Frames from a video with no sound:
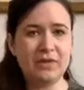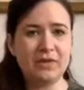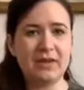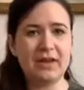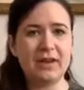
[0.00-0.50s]

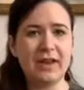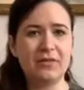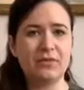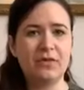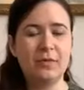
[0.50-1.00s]
that connect
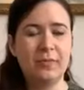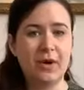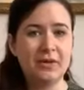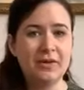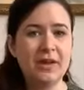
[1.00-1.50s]
onto the
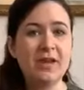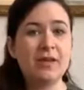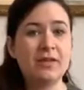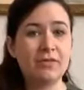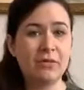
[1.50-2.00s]
bone
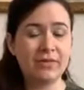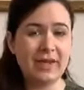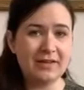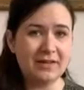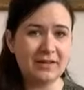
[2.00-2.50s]
through a
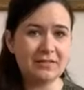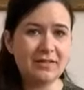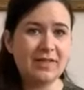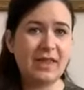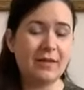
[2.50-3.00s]
tendon,
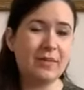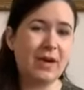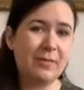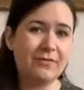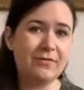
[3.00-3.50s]
they can
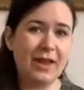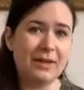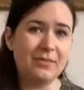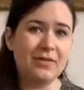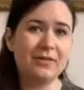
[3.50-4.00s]
become
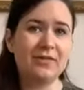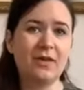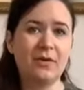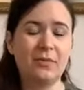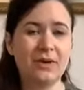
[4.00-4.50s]
inflamed,
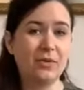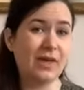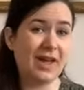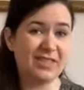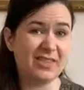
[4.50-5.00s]
so we call
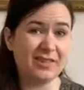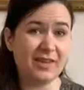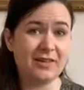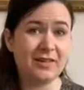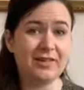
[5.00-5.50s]
that
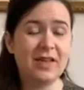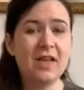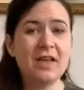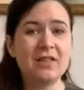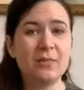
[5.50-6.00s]
enthesitis.
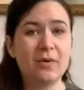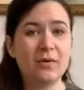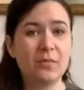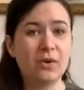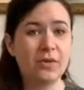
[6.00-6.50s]

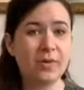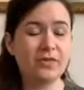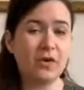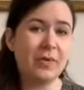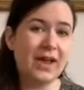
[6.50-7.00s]
One of the
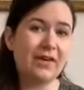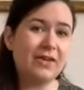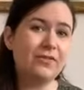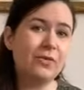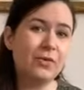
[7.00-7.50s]
most common
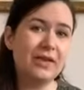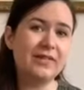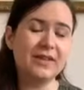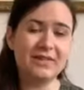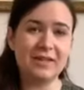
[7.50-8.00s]
areas for
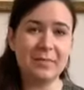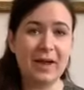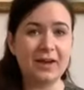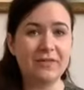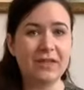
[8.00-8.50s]
this is in the
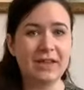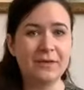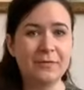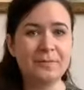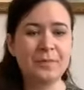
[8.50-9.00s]
back of the
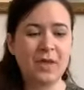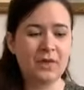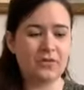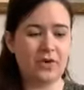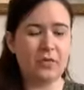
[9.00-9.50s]
heel.
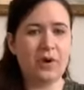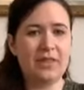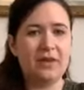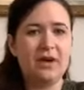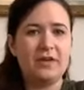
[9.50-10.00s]
So where
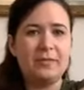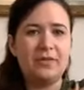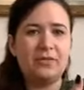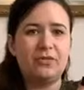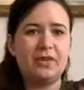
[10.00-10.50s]
the calf
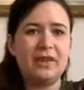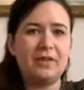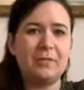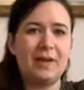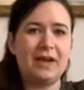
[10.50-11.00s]
muscles run
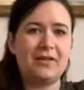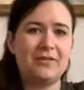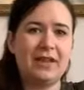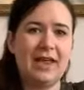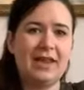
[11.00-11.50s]
down the back
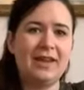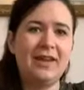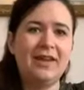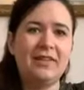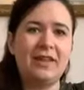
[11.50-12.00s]
of the leg,
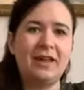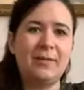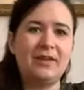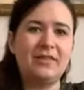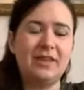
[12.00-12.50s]
they
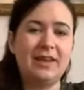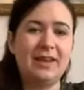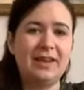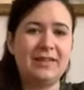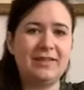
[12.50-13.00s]
come into the
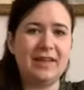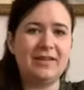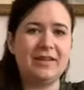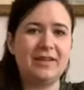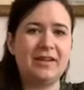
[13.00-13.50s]
Achilles
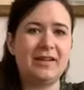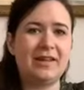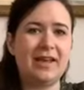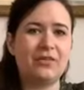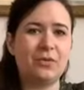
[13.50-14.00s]
tendon and
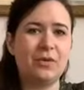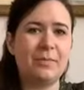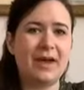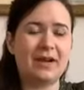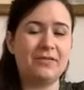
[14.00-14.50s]
attach on the
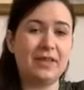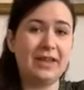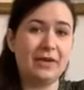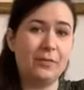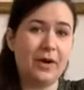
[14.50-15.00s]
back of the
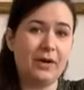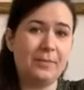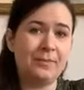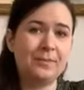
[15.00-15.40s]
heel bone.